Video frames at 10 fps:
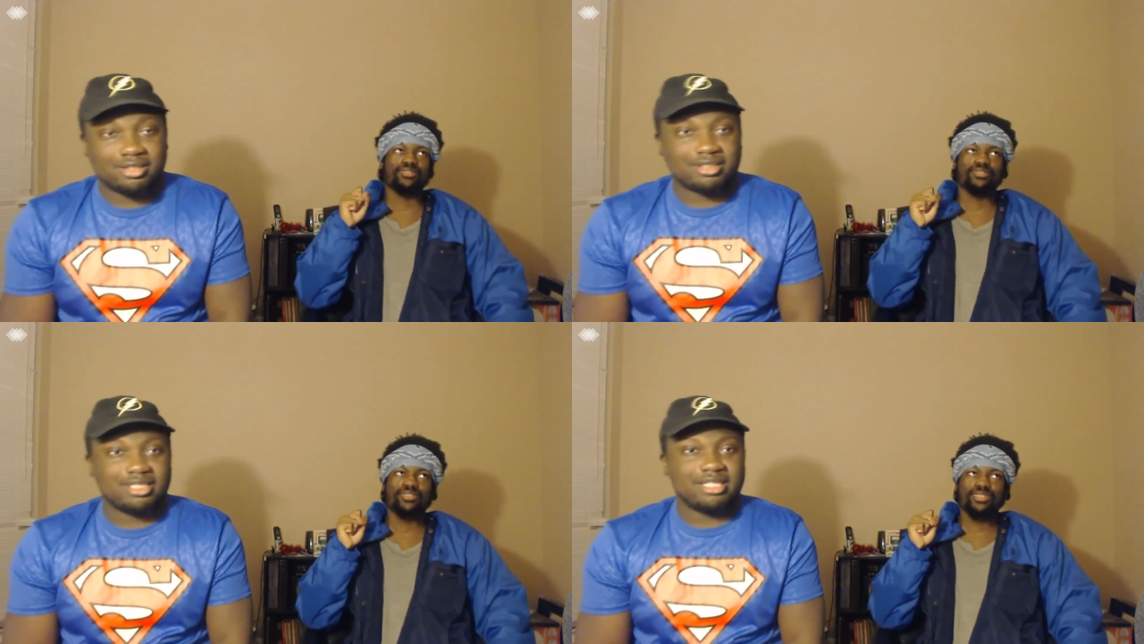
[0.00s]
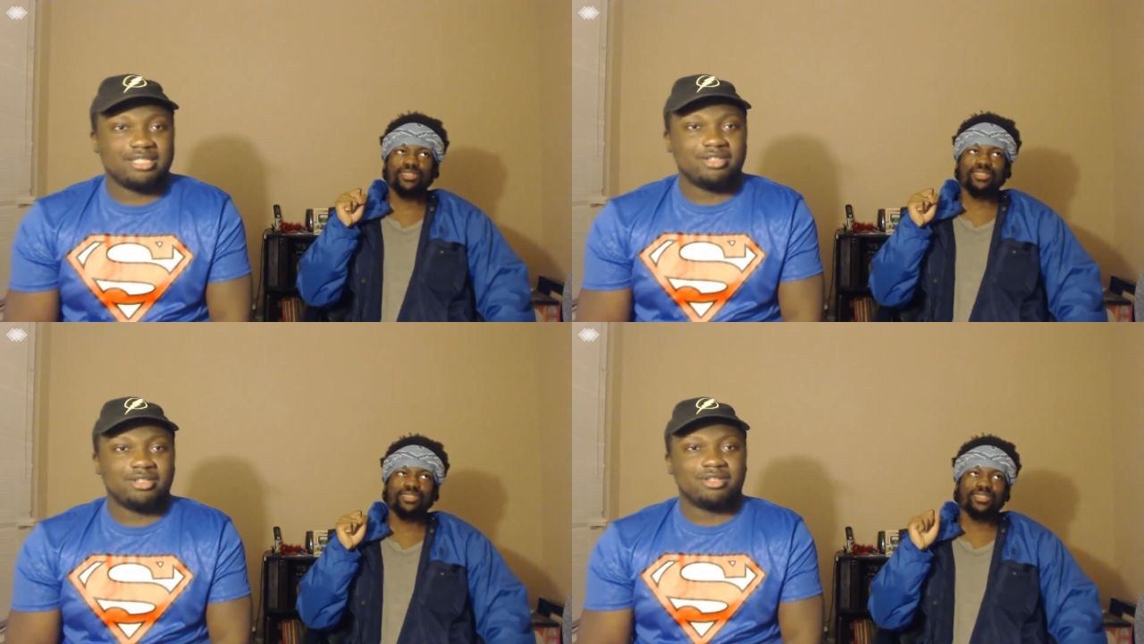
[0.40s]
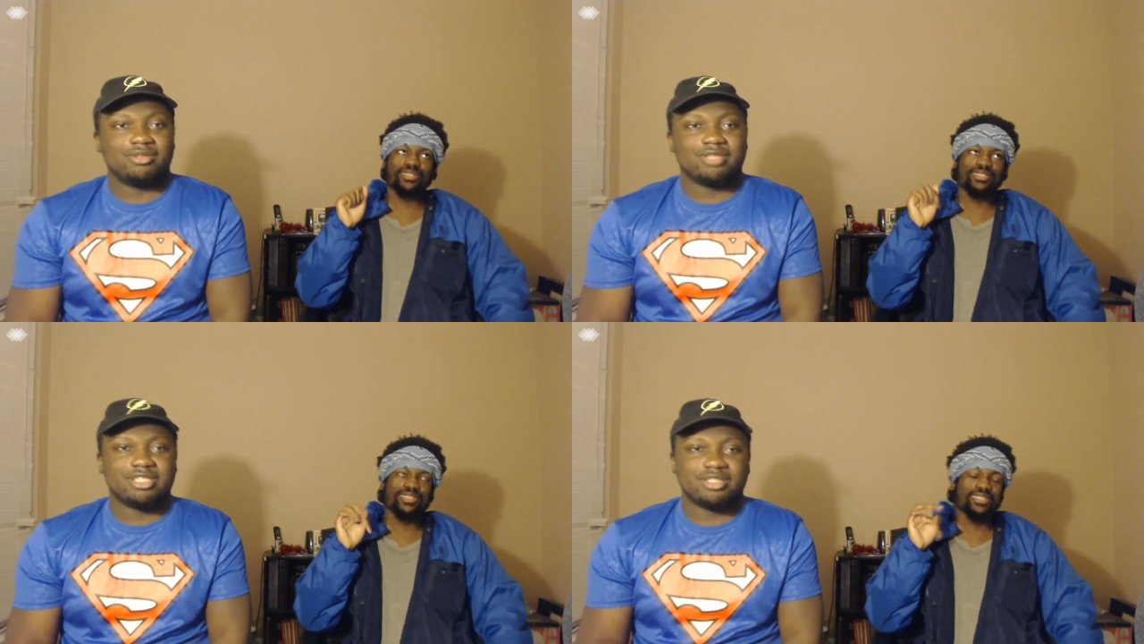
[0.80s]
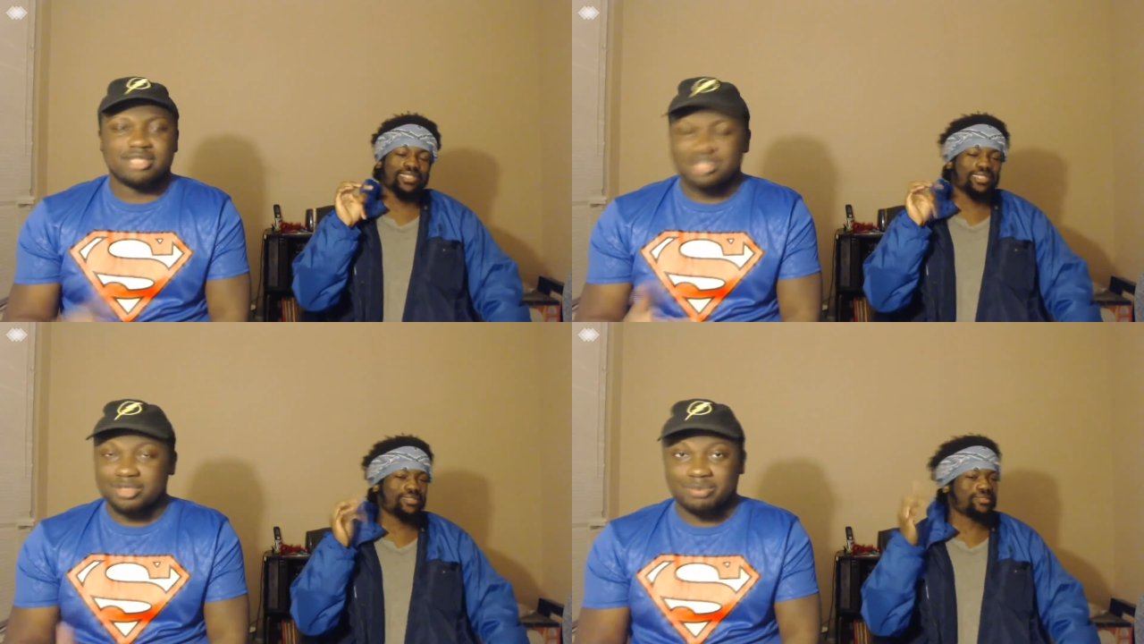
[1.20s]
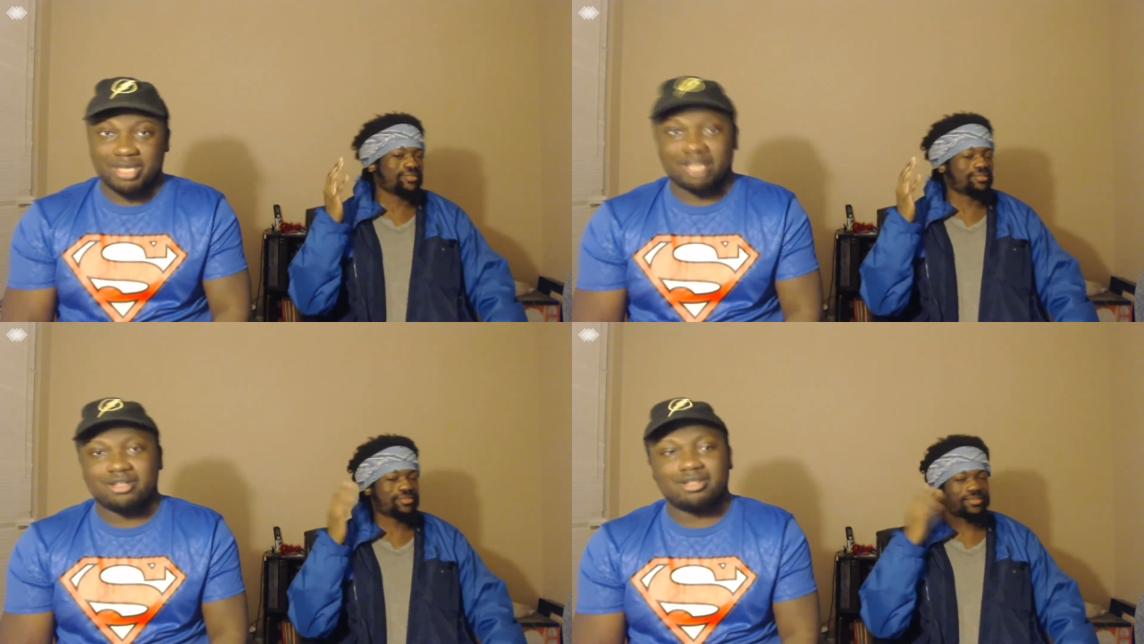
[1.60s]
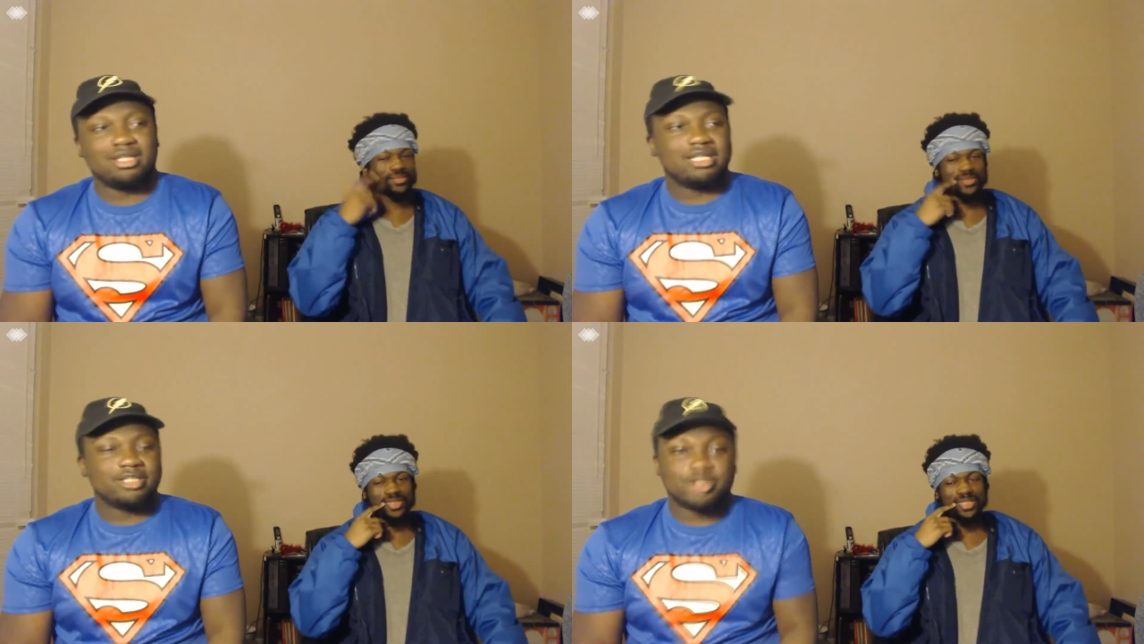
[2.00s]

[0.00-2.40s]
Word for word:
Speaker 1: look. And you know, this is this is better.